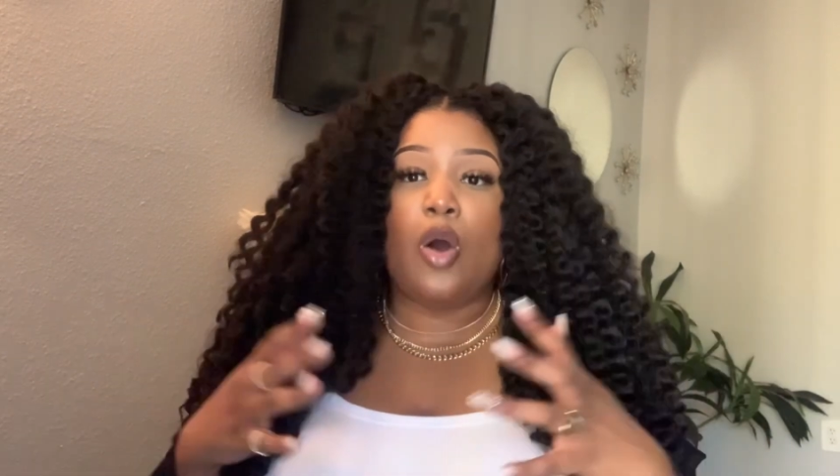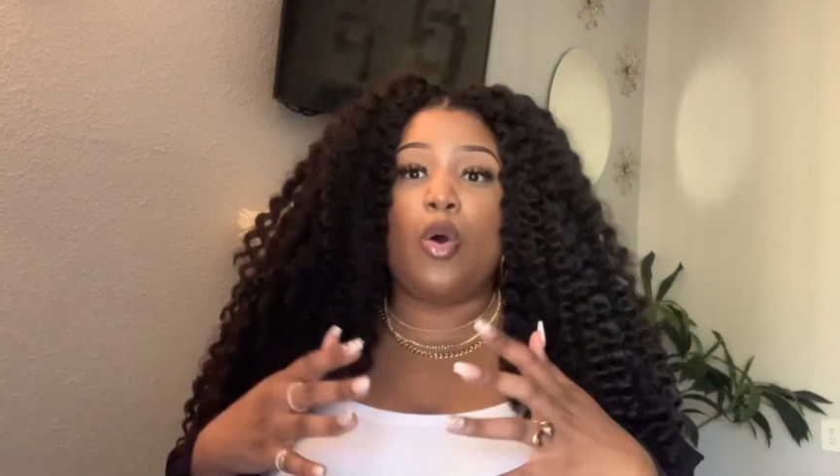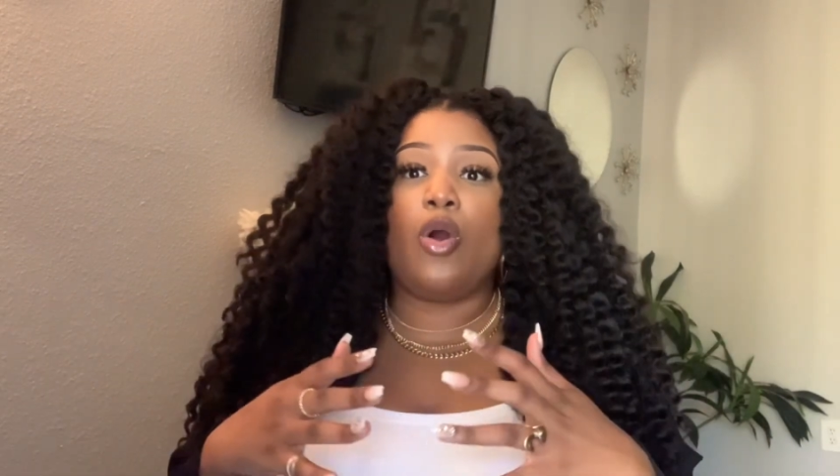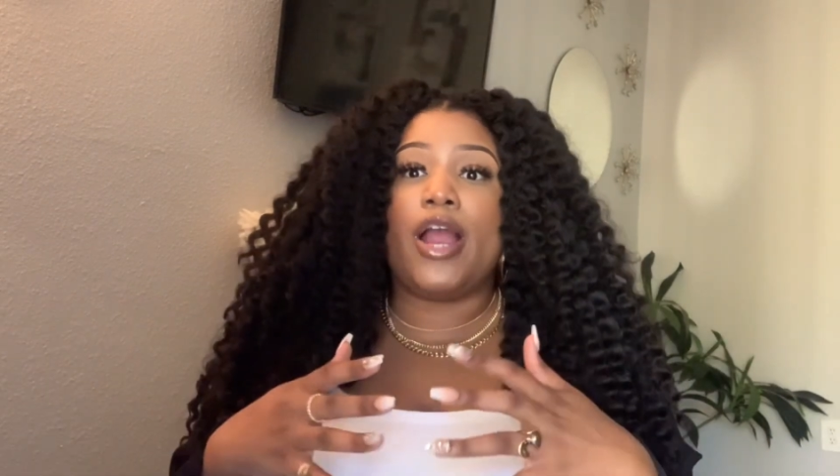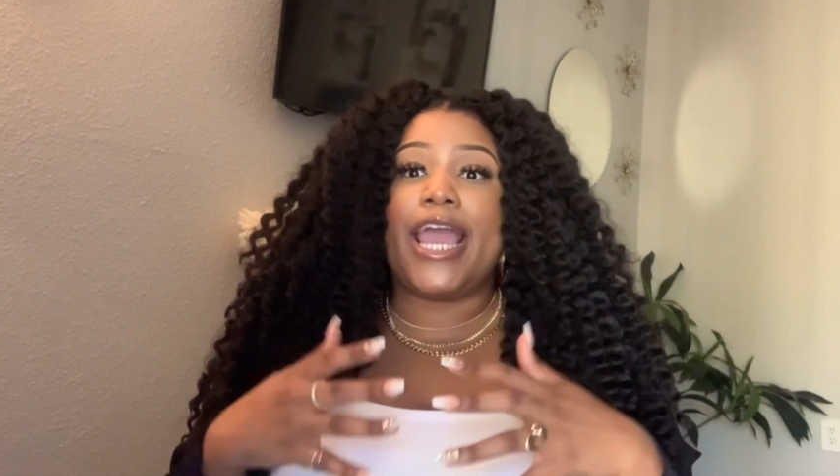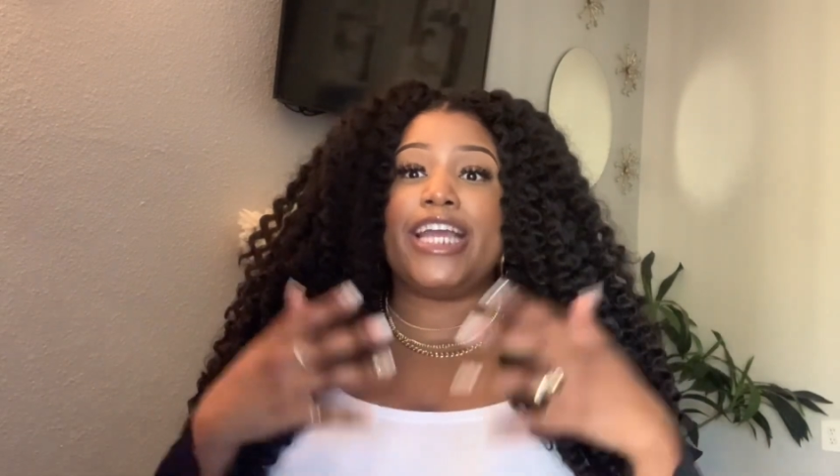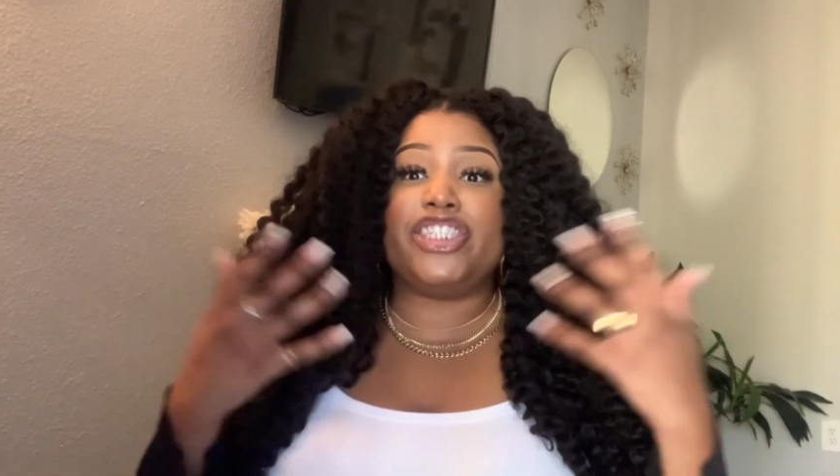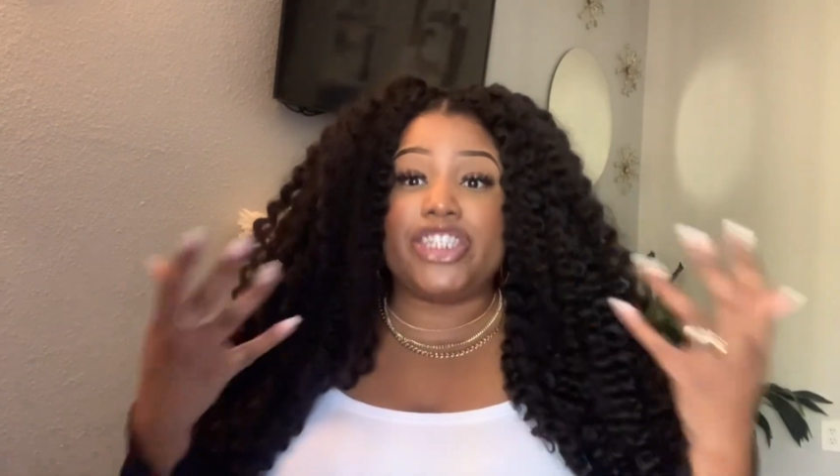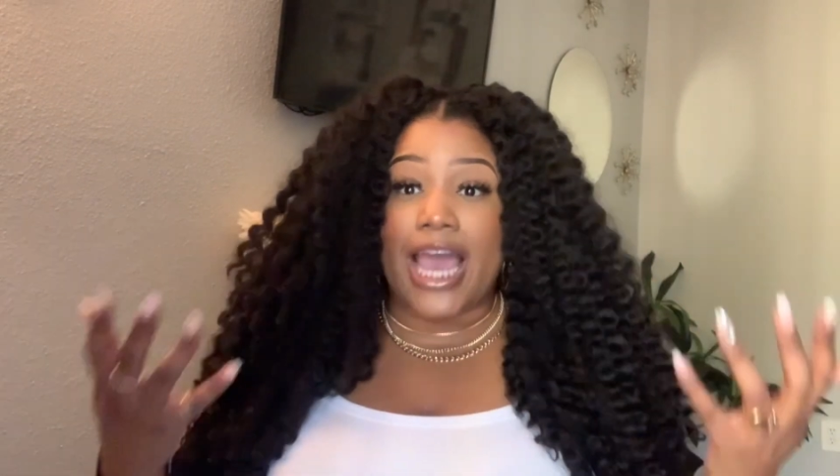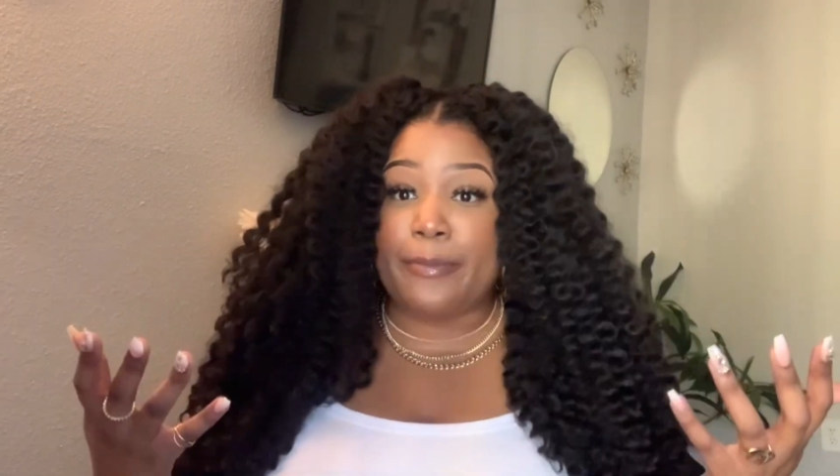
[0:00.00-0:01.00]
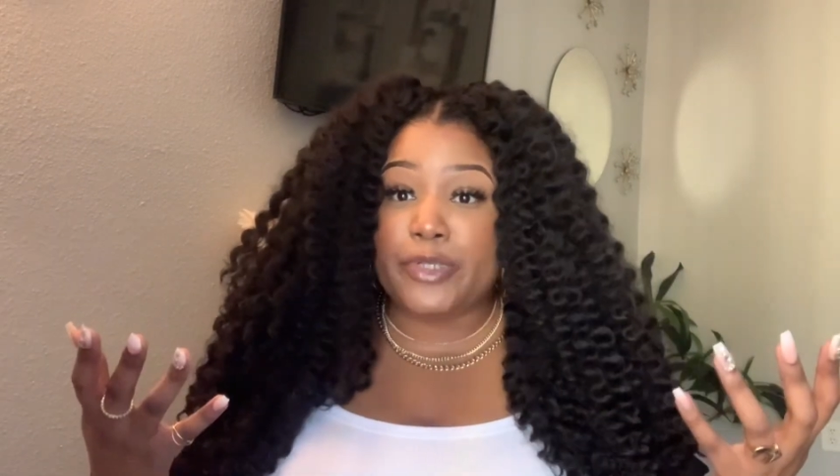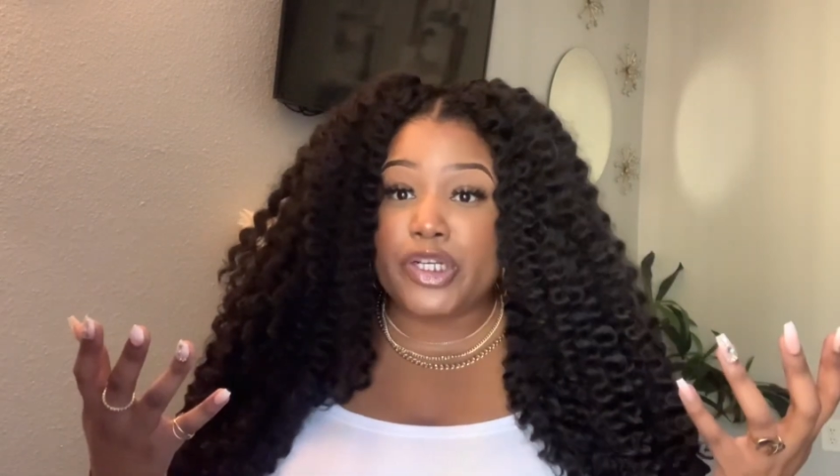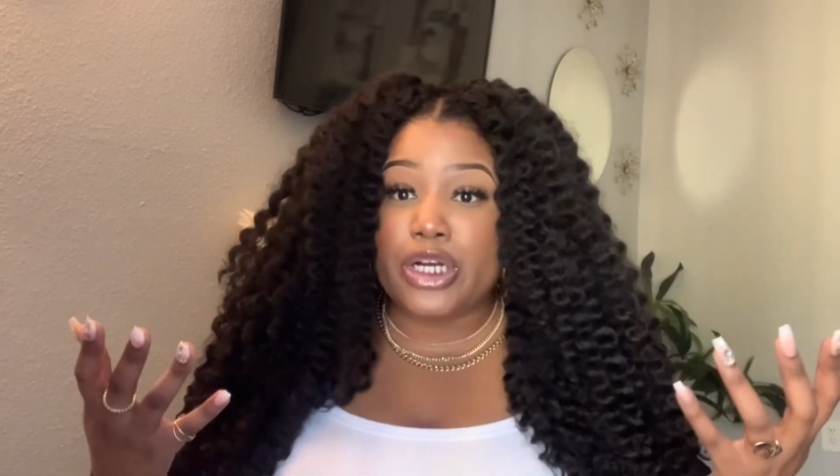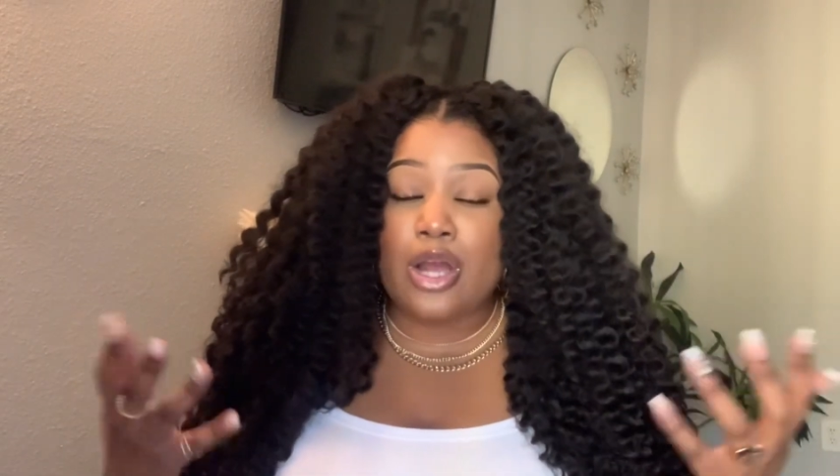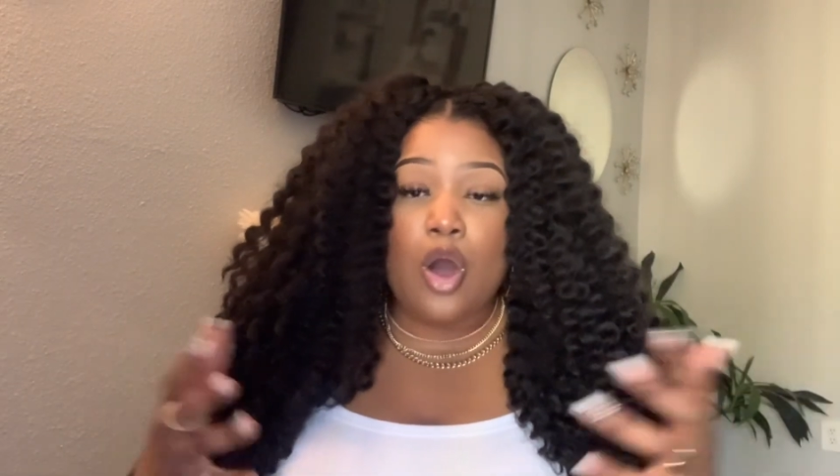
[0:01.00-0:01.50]
or a
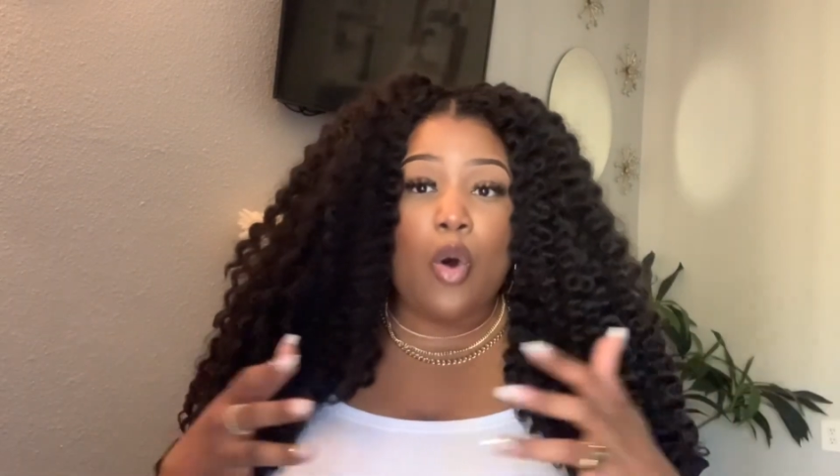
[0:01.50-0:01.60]
chapter